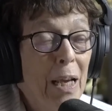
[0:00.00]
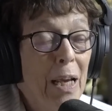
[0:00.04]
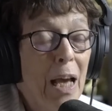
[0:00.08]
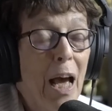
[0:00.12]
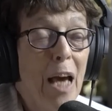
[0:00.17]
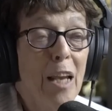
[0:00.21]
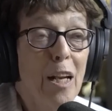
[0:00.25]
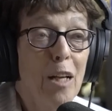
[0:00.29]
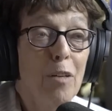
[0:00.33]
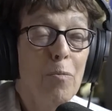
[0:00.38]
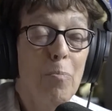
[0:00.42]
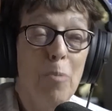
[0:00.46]

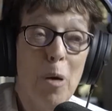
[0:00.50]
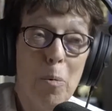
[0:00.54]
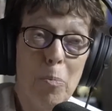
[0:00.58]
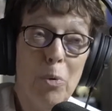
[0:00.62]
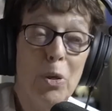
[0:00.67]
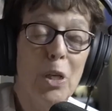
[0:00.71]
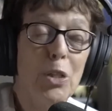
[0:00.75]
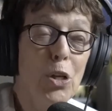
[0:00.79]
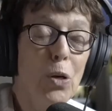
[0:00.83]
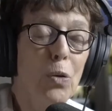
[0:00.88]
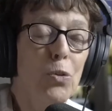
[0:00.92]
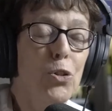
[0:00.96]
And I remember
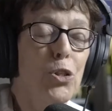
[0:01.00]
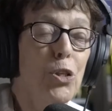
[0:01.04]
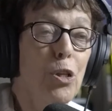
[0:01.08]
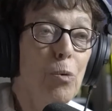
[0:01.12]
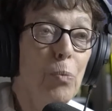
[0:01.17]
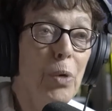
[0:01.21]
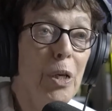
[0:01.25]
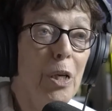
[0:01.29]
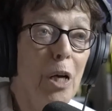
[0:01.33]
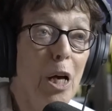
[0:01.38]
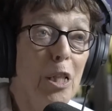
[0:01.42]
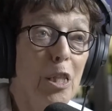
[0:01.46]
I told you that
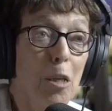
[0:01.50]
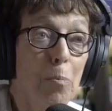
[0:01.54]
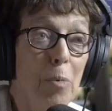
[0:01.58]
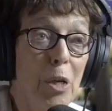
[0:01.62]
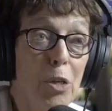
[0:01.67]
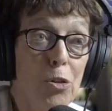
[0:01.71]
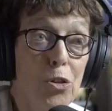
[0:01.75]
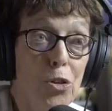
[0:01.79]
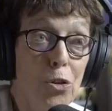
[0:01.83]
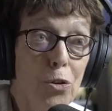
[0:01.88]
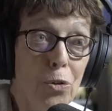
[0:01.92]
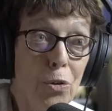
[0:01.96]
we got the
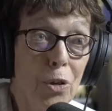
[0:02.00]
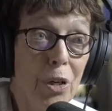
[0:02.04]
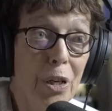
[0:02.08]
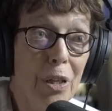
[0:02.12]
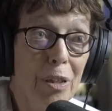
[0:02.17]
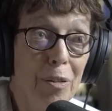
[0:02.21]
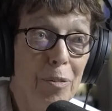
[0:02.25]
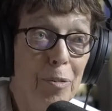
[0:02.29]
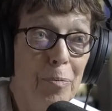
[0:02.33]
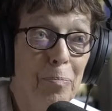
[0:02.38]
men's urine.